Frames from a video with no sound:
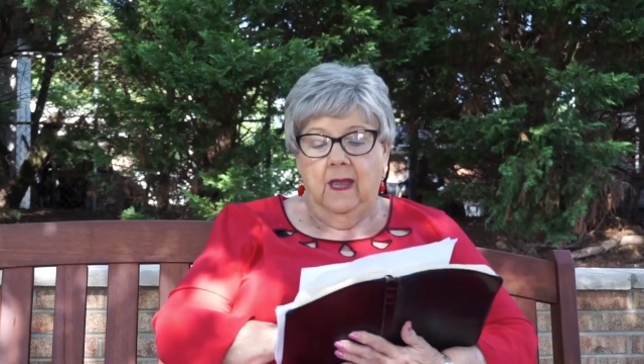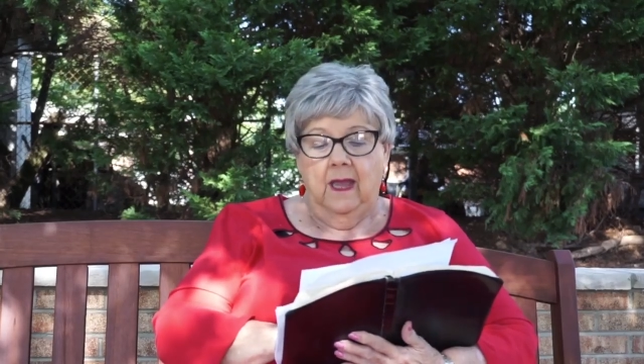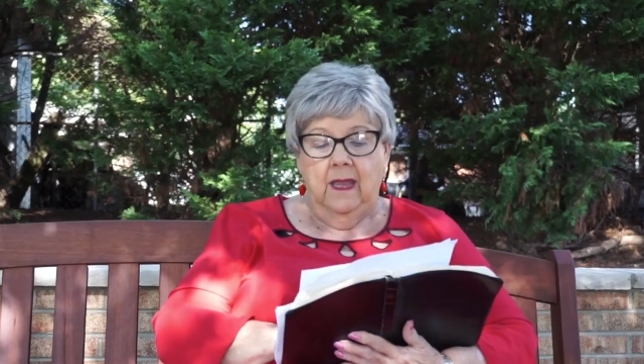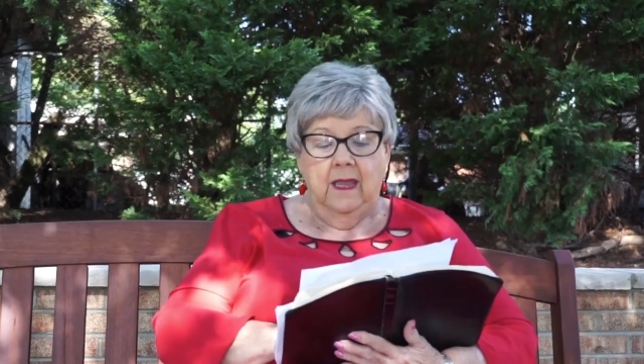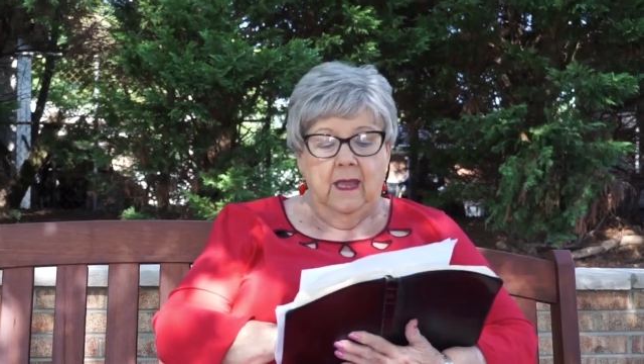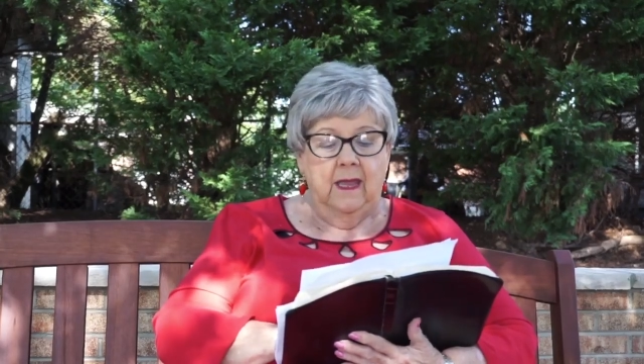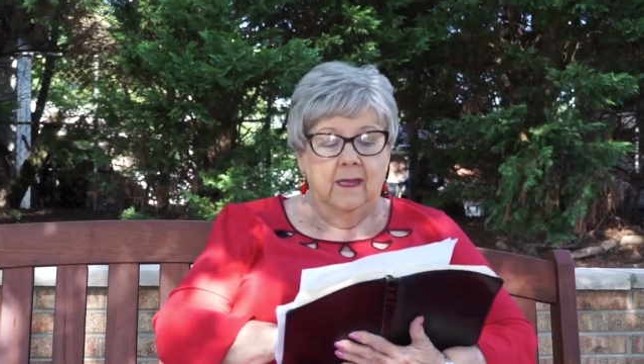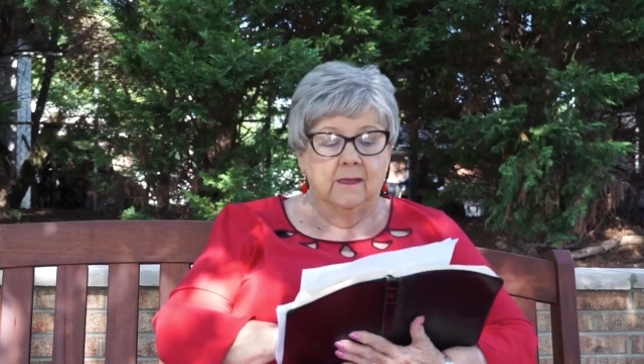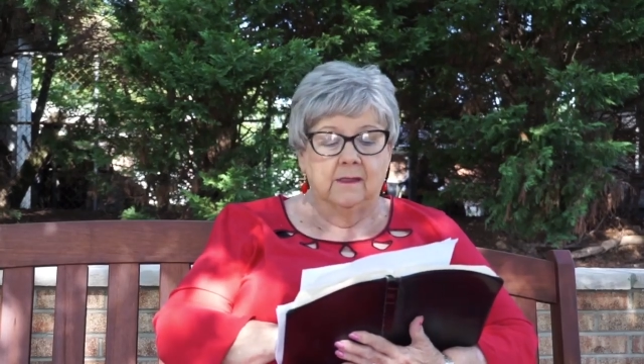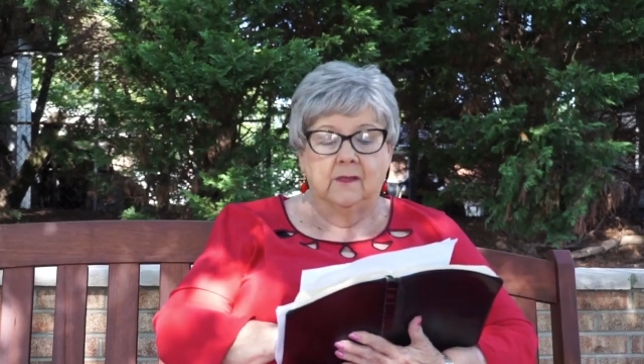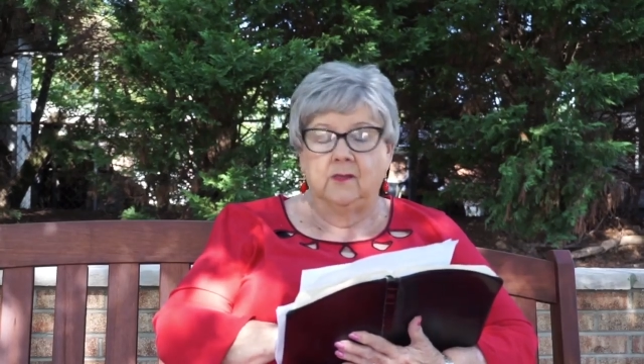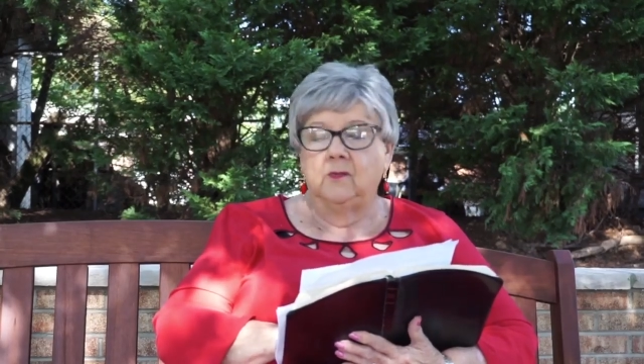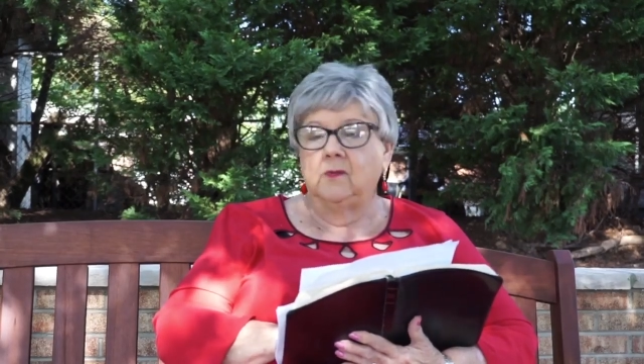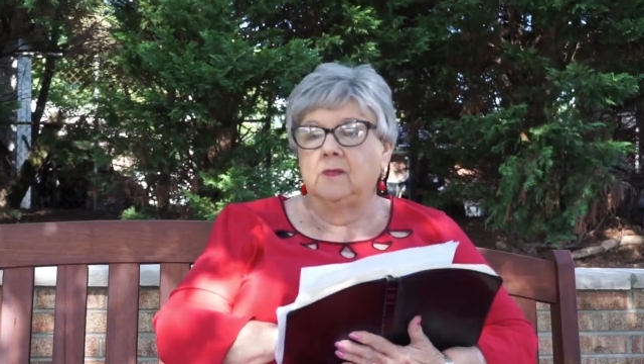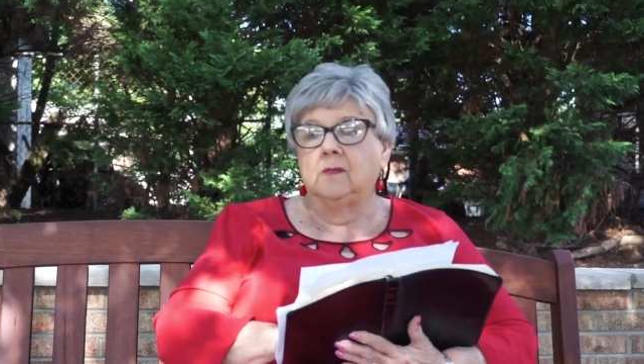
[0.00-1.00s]

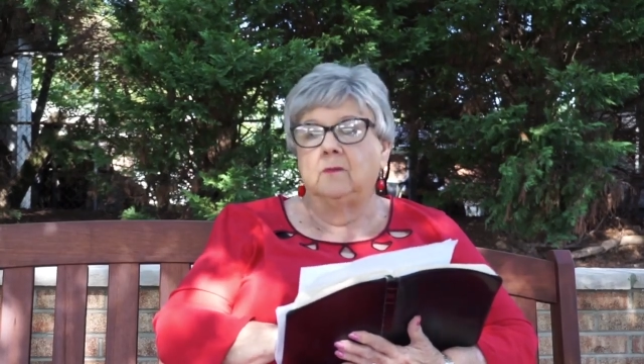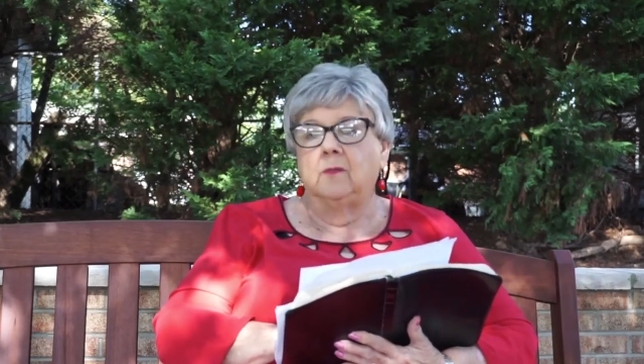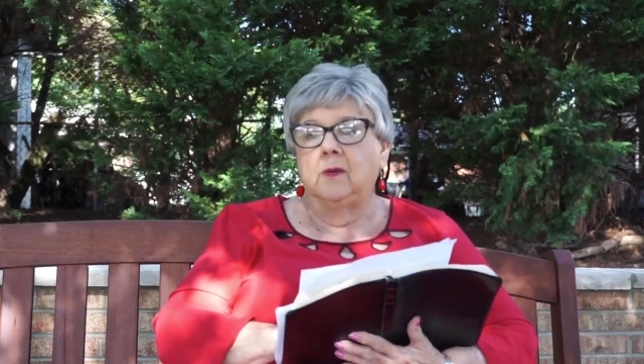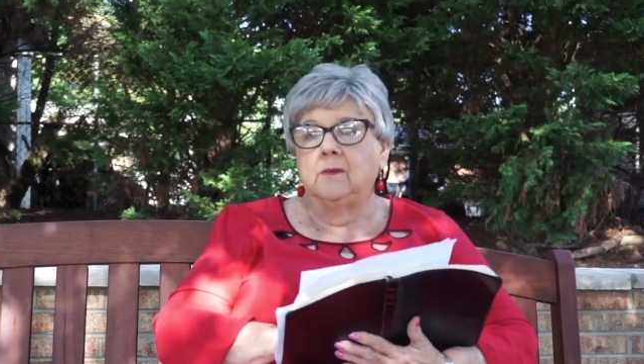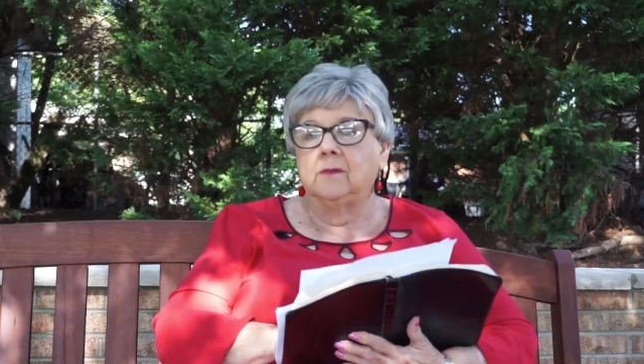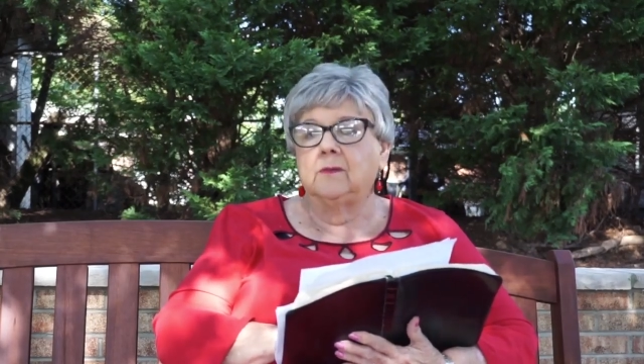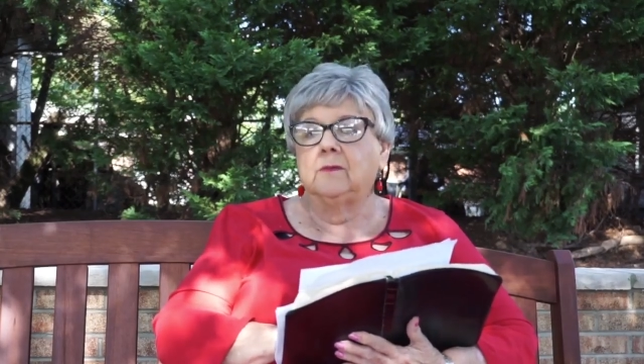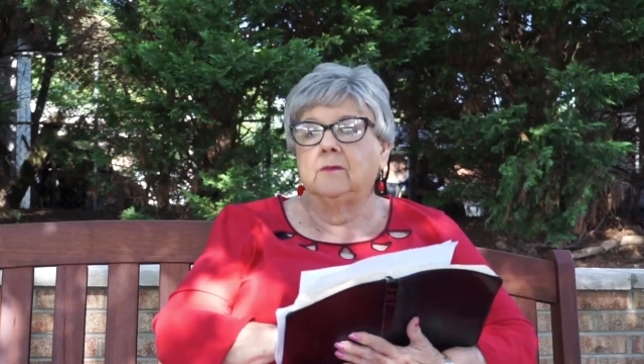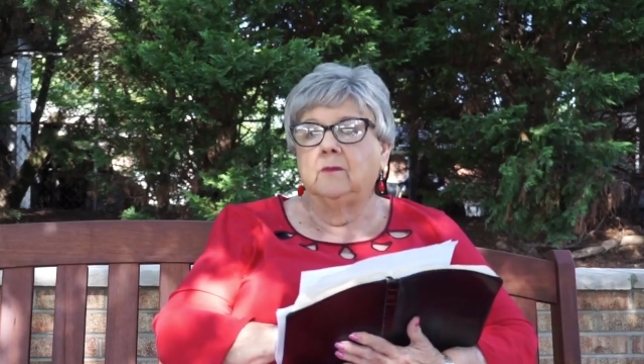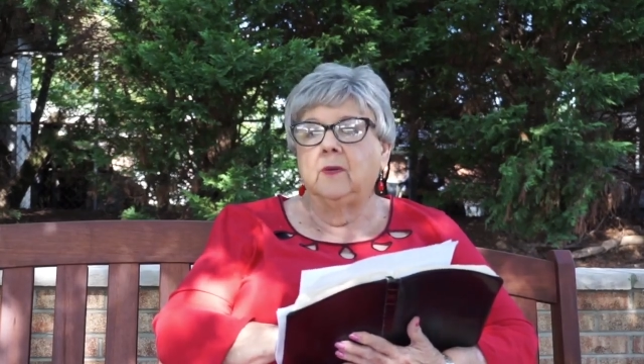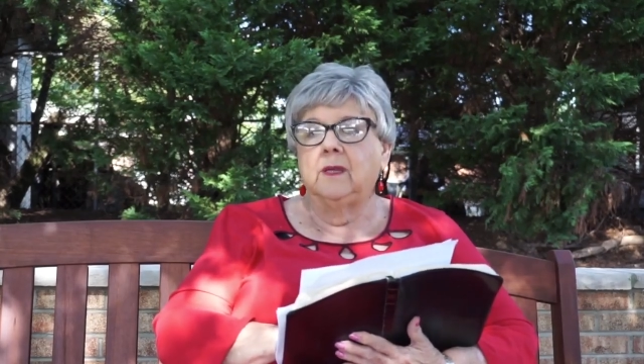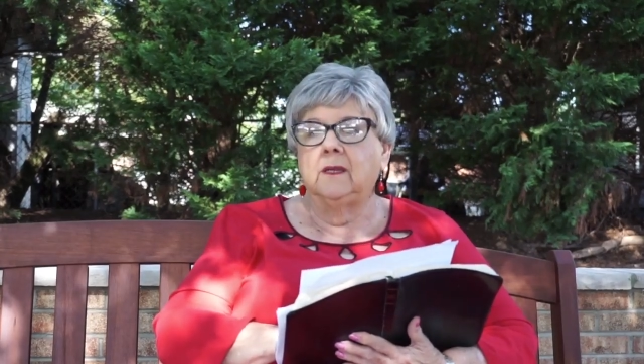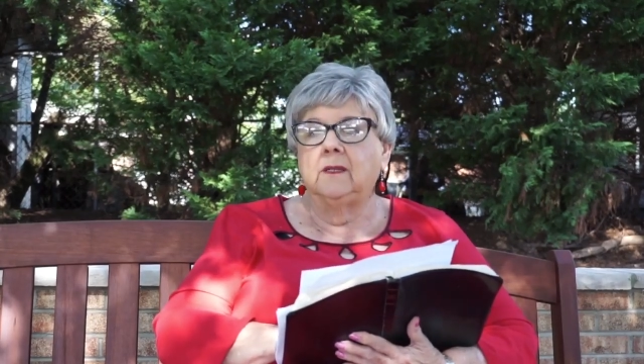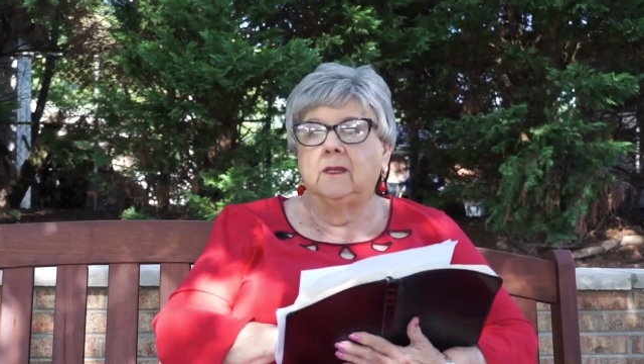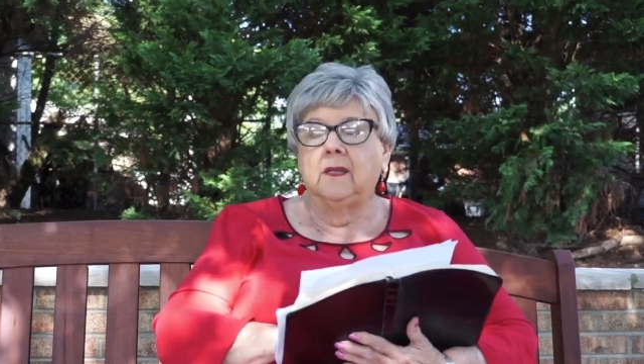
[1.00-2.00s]
Ahaz, who was the most
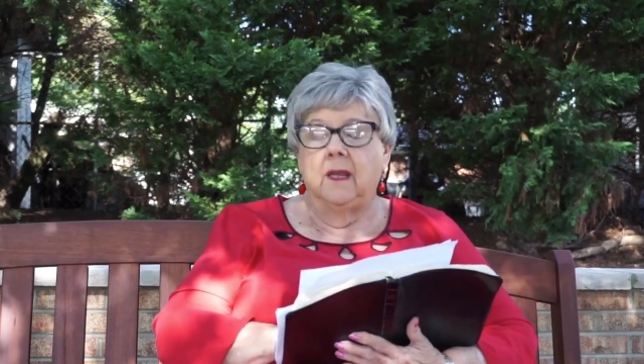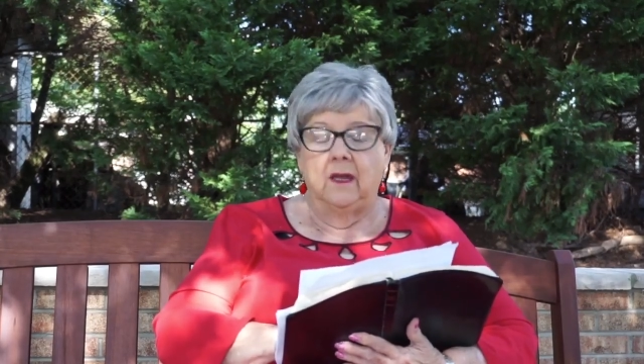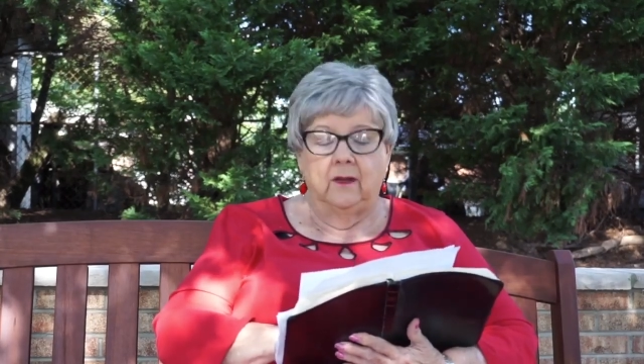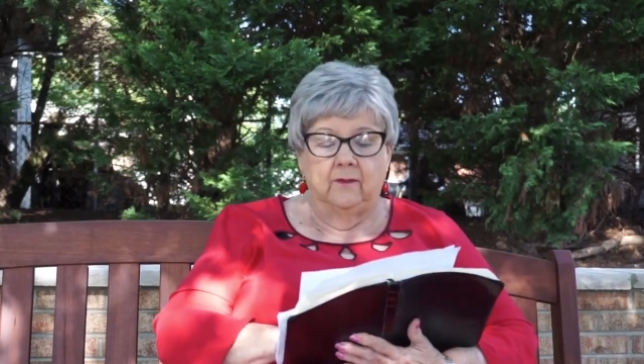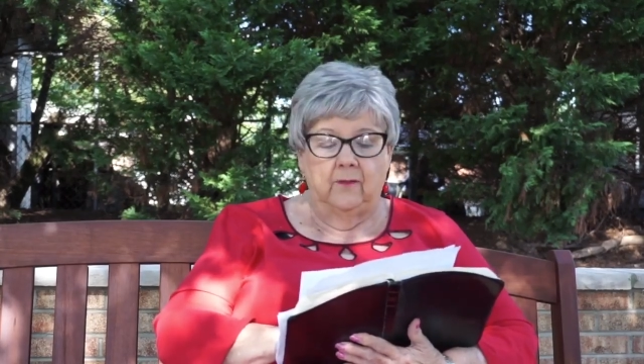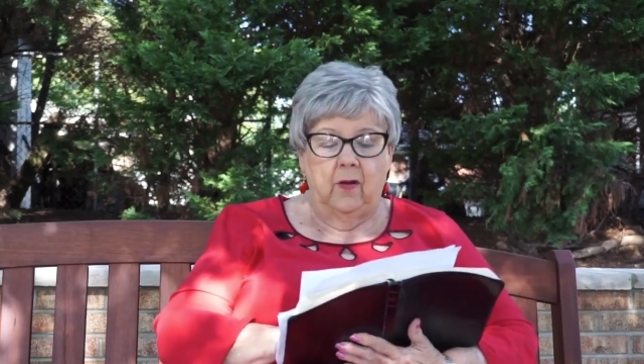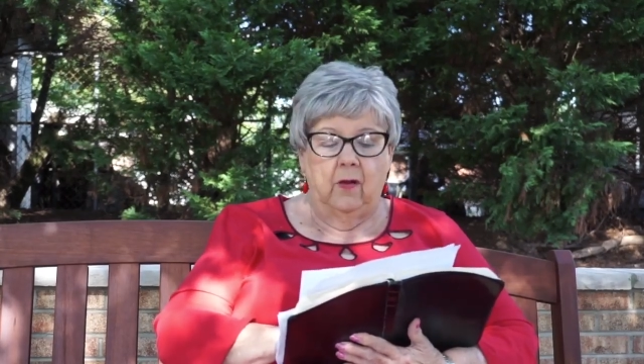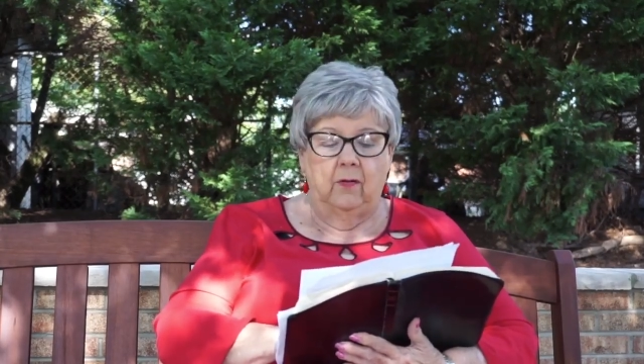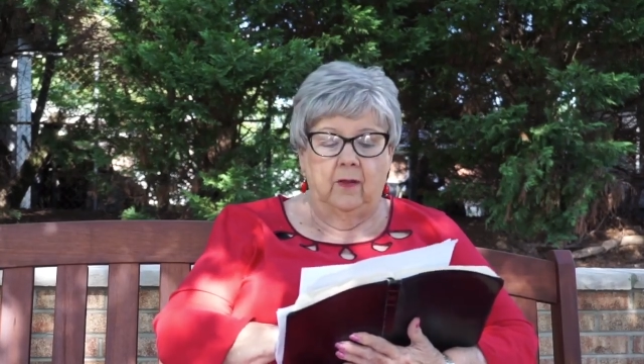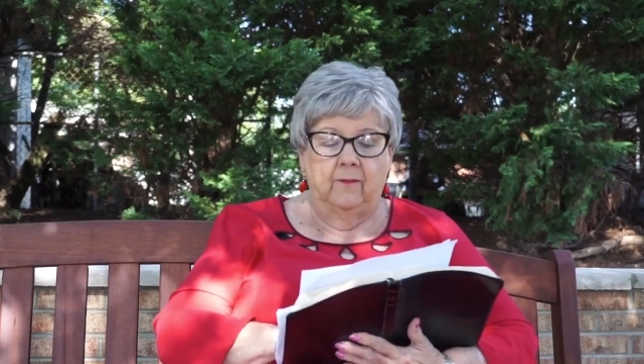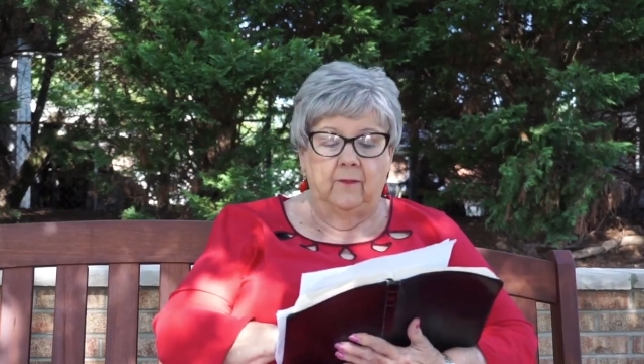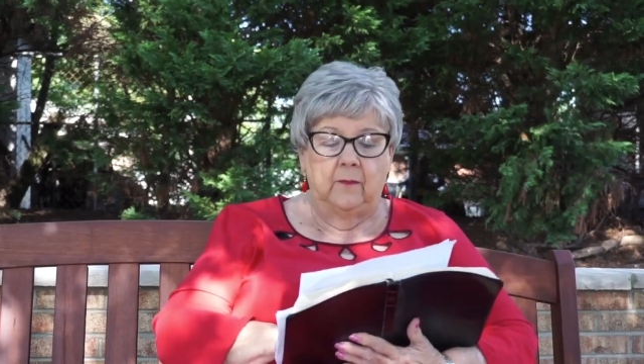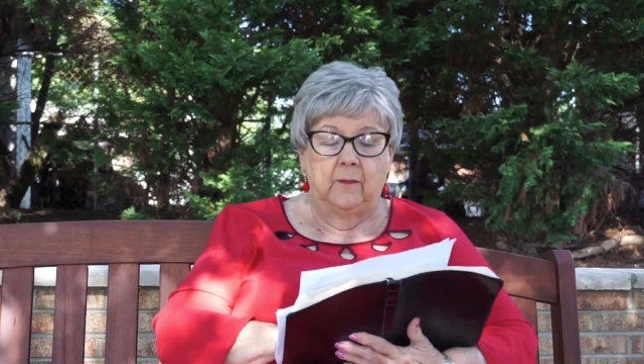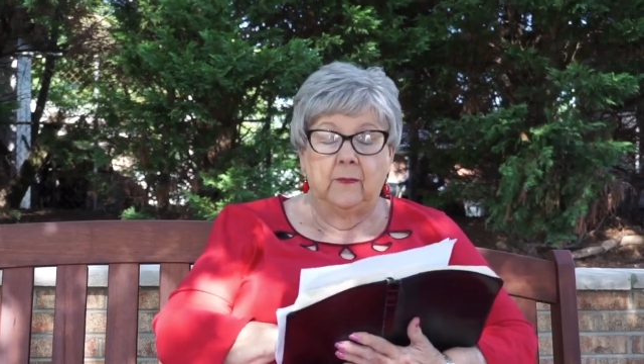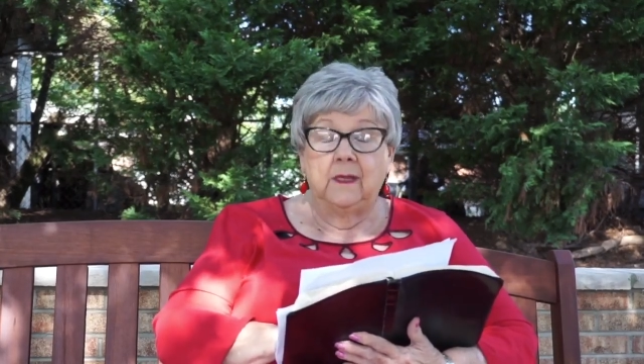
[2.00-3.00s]
wicked king of all
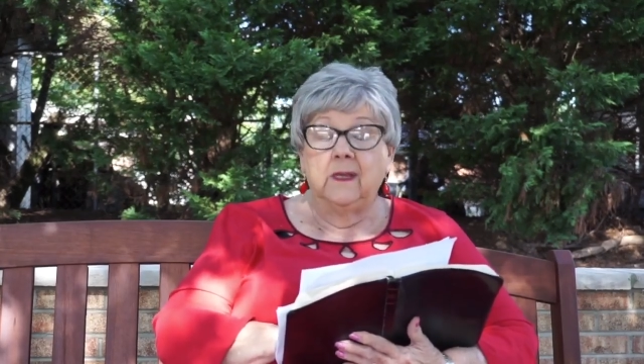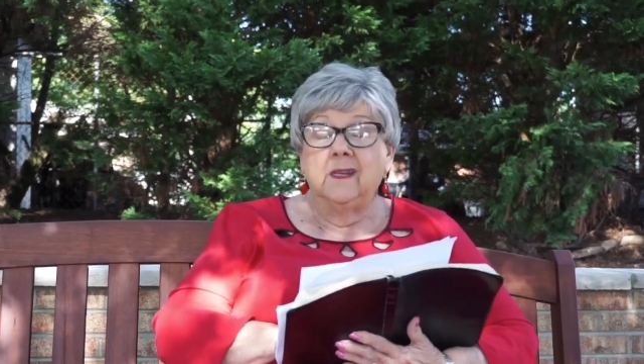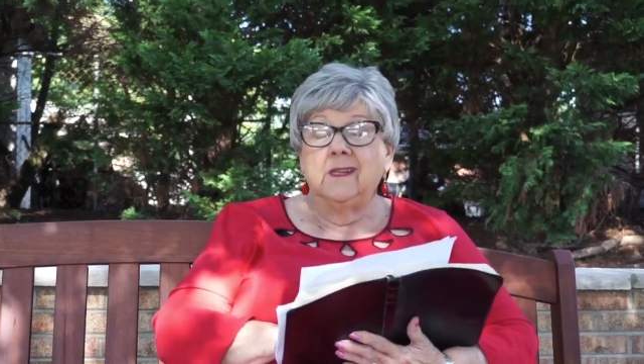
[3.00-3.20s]
of them.